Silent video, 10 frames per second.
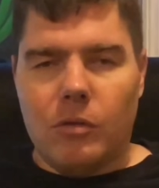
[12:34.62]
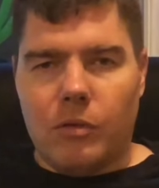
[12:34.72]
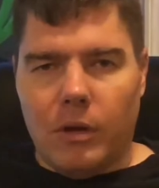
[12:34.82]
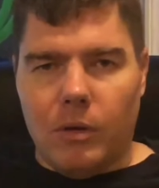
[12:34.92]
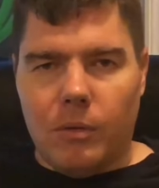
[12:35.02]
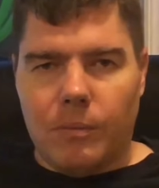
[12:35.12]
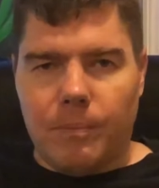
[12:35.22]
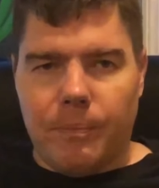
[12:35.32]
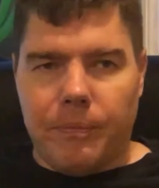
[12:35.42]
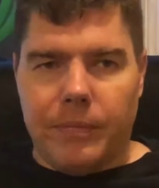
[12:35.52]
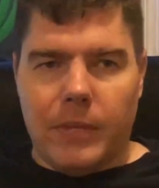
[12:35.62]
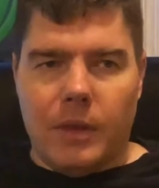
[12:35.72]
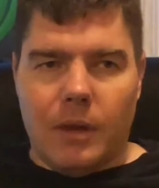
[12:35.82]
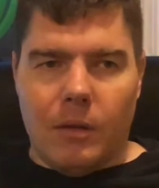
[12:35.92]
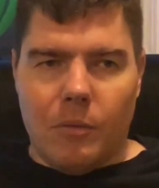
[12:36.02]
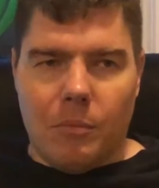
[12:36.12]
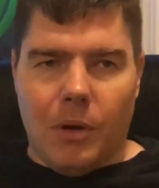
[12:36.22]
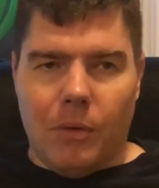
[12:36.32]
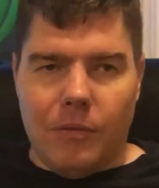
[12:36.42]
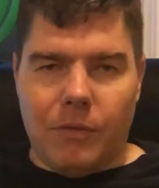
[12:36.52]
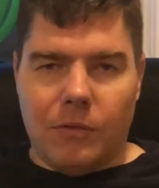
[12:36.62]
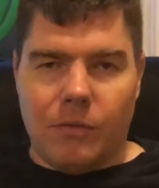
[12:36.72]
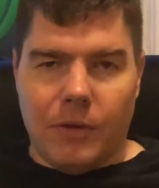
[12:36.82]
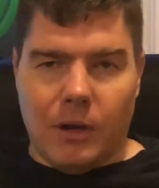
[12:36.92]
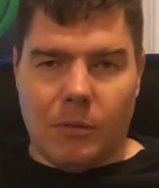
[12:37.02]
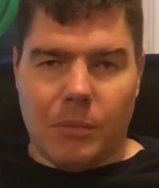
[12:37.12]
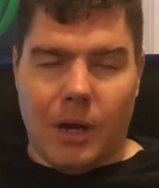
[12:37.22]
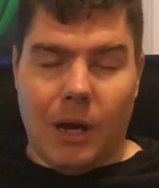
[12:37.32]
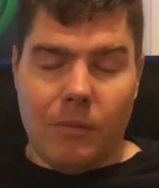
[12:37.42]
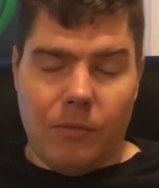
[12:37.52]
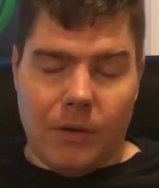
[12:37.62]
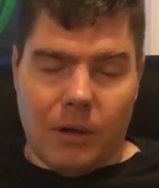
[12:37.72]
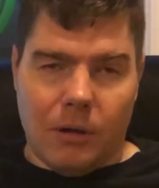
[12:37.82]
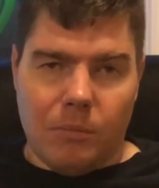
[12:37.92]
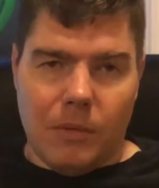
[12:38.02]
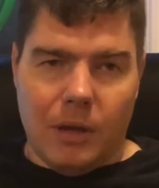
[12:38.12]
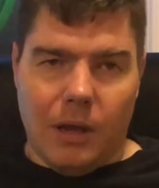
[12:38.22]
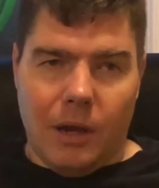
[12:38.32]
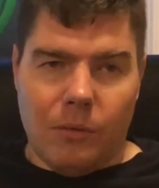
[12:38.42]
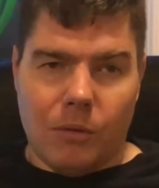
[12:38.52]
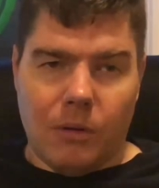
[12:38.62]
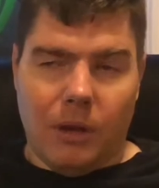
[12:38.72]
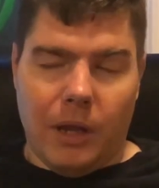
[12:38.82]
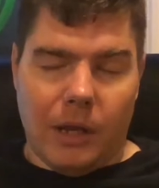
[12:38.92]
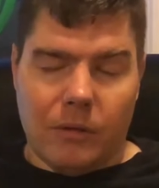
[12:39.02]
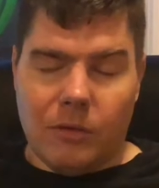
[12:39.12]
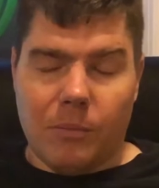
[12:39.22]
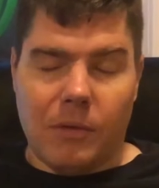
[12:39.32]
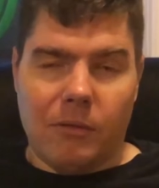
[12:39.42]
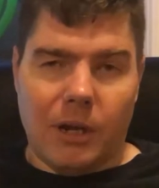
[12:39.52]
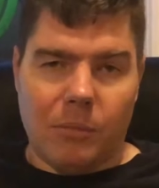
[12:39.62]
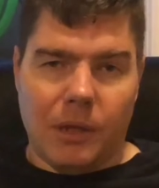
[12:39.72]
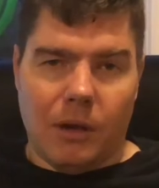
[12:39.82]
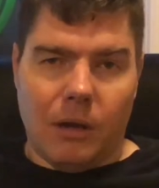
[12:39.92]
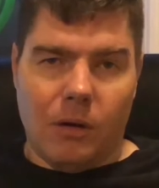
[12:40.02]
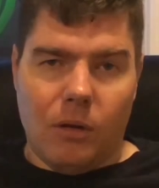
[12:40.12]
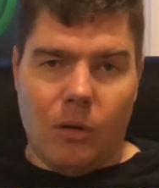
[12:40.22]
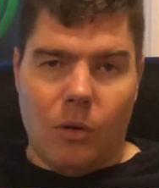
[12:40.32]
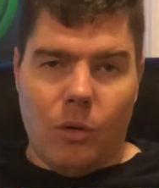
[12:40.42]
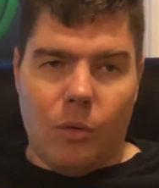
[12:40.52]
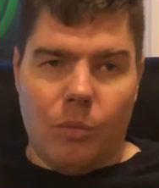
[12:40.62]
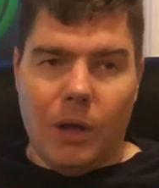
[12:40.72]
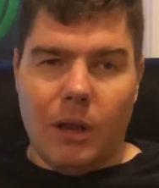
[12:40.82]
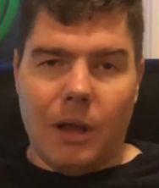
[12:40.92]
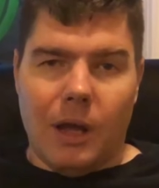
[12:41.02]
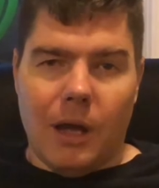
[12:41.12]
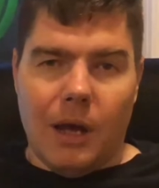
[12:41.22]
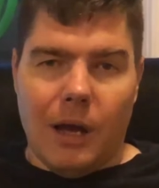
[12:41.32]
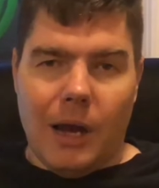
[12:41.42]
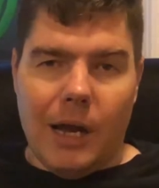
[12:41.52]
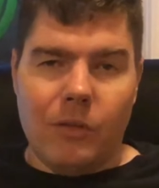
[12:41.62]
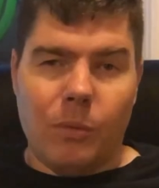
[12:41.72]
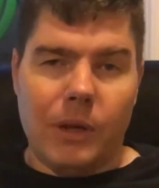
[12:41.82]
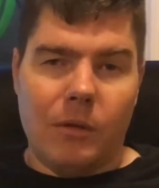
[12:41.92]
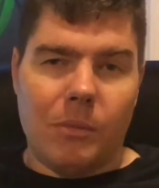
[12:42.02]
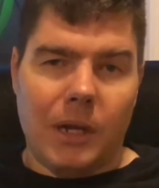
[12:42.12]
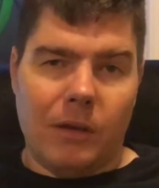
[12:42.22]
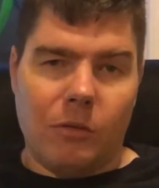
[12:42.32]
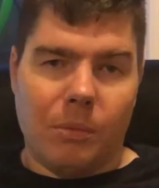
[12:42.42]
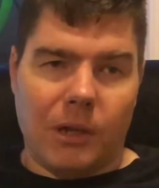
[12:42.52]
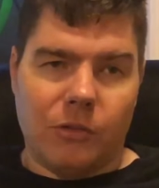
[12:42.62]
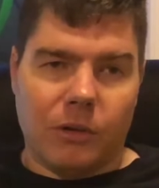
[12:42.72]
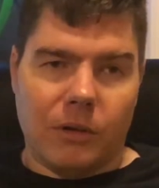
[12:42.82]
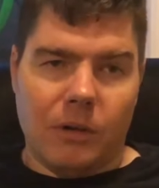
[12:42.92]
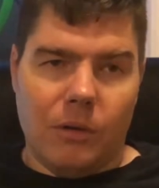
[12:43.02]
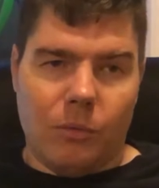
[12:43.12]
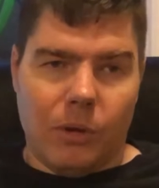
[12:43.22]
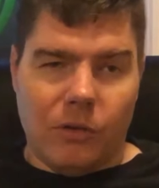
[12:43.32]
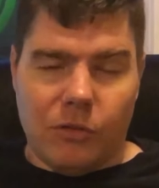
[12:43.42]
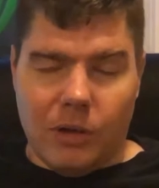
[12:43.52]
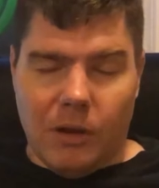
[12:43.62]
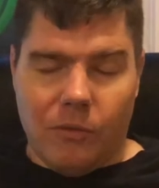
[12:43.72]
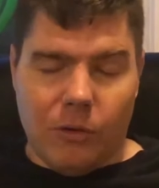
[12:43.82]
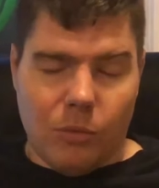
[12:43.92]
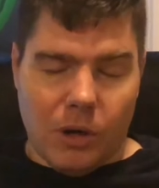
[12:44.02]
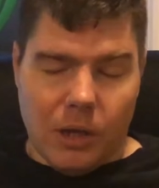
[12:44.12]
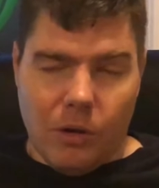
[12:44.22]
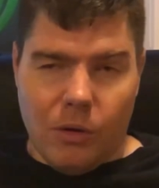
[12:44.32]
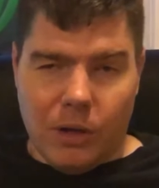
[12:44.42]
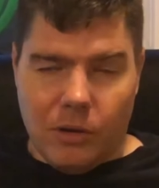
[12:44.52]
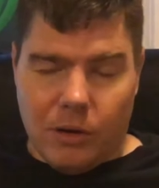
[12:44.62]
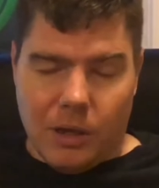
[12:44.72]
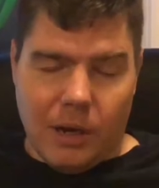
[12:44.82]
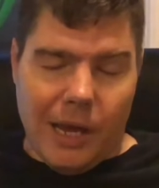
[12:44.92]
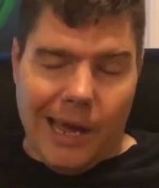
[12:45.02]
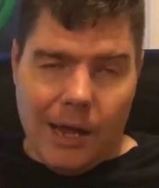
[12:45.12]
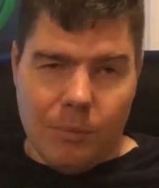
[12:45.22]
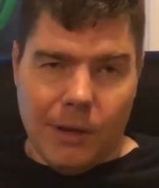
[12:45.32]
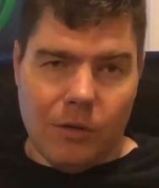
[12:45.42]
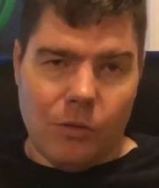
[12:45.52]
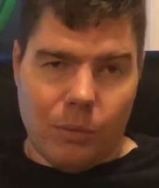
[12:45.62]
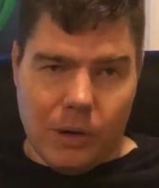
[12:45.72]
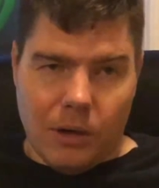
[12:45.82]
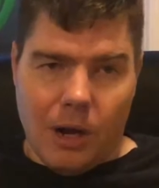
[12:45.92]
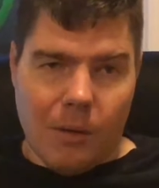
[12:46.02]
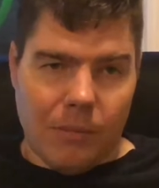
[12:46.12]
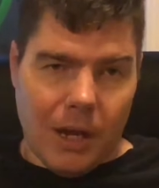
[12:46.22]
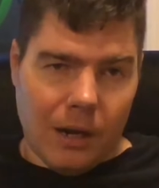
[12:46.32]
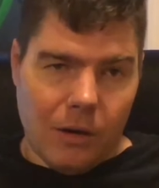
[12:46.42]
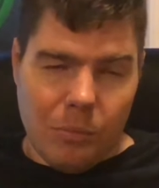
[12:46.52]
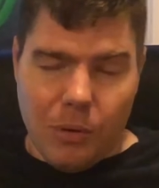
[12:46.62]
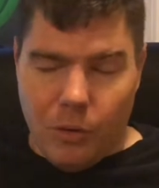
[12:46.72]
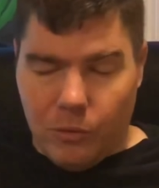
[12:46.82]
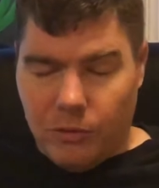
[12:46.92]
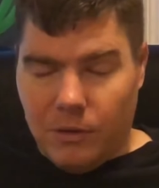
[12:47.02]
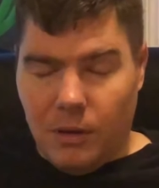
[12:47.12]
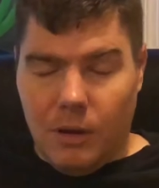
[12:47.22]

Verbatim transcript: So my wife is fed up, I'm fed up, and we're like, something's got to be done. Well, I tweeted my displeasure, which if you want to go and you can add me on Twitter, I'm not going to post